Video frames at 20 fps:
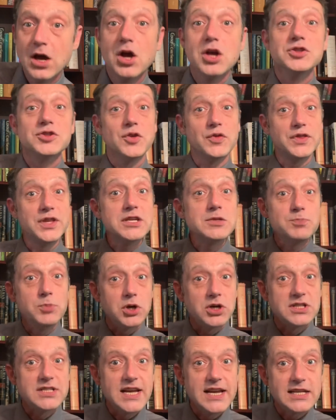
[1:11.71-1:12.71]
So this
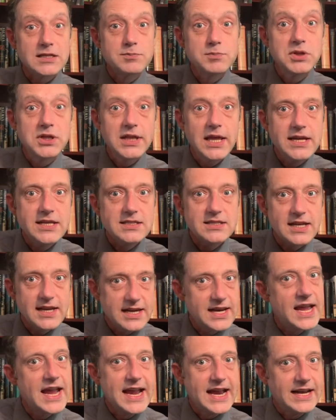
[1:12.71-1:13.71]
book takes place in
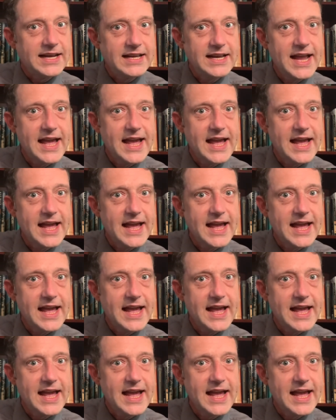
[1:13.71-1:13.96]
Haiti,